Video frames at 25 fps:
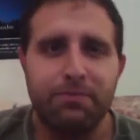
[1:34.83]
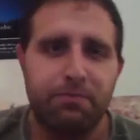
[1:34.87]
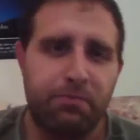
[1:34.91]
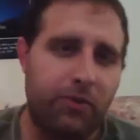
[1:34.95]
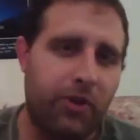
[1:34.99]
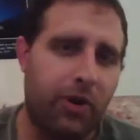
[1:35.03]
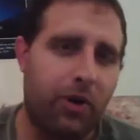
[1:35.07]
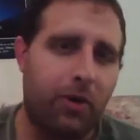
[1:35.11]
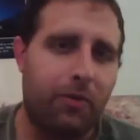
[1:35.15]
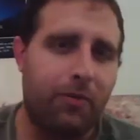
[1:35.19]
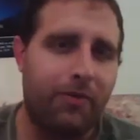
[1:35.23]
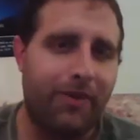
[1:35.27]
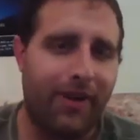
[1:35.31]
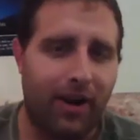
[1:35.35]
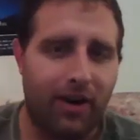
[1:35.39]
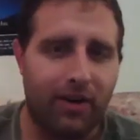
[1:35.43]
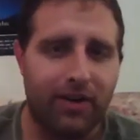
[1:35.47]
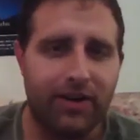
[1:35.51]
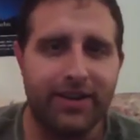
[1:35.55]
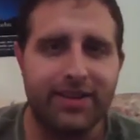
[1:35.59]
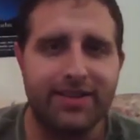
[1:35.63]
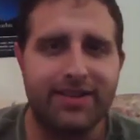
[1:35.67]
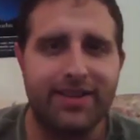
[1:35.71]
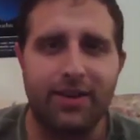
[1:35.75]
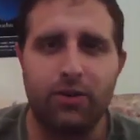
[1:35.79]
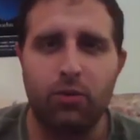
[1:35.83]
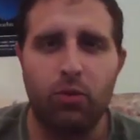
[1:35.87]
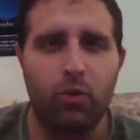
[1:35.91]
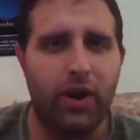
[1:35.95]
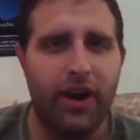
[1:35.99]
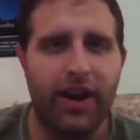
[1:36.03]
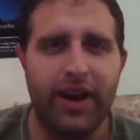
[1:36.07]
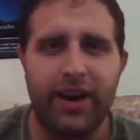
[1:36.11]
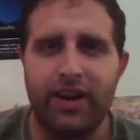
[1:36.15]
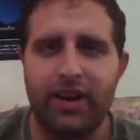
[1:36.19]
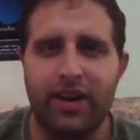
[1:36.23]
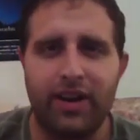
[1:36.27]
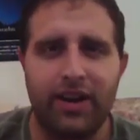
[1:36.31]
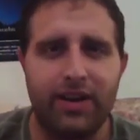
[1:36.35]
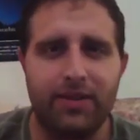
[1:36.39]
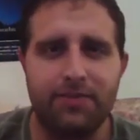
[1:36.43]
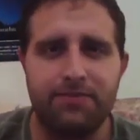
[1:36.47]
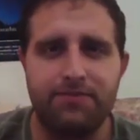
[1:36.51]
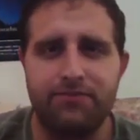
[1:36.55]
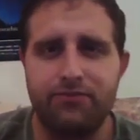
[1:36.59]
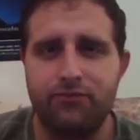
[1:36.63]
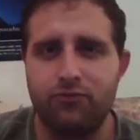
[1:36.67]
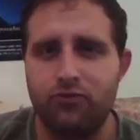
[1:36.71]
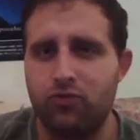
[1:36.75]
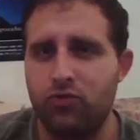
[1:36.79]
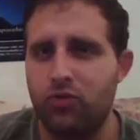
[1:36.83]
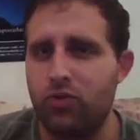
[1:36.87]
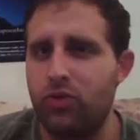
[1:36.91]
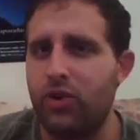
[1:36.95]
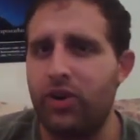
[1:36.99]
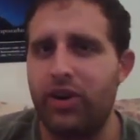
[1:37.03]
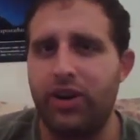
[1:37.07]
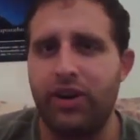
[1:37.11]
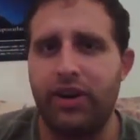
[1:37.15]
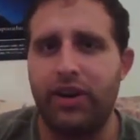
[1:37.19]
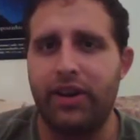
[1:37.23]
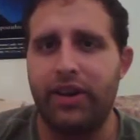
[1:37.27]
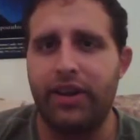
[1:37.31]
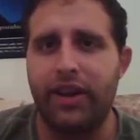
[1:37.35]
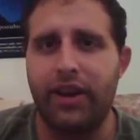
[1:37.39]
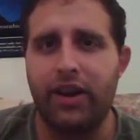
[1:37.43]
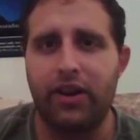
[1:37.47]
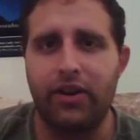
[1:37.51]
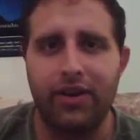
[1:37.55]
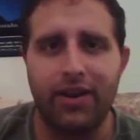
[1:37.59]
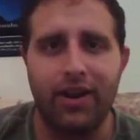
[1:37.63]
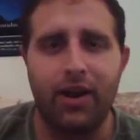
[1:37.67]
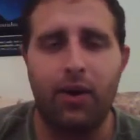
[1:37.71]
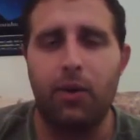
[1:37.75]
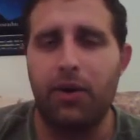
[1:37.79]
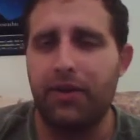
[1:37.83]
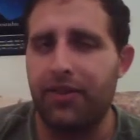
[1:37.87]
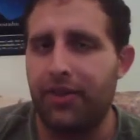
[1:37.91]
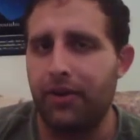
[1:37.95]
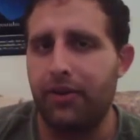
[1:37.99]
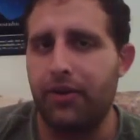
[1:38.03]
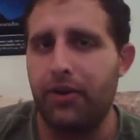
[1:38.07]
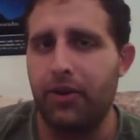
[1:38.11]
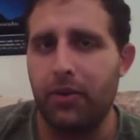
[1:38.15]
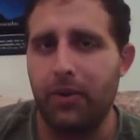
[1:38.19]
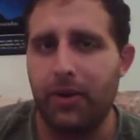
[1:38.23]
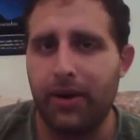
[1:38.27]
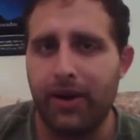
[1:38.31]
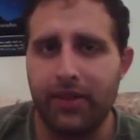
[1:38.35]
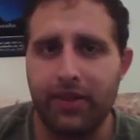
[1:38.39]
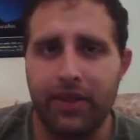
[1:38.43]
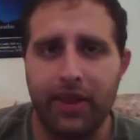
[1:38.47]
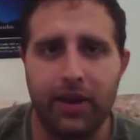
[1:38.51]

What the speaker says: The artists at Weta really know what they're doing.